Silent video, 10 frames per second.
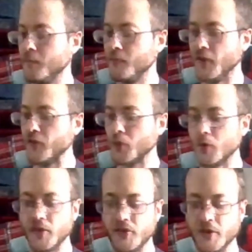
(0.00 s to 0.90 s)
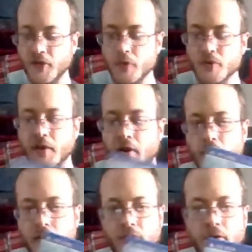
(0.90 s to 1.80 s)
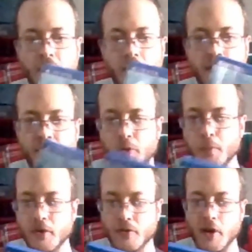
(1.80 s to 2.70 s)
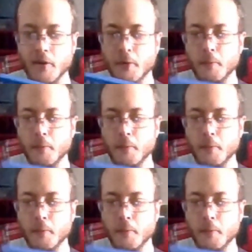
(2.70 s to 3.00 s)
The stories just usually aren't super incredible,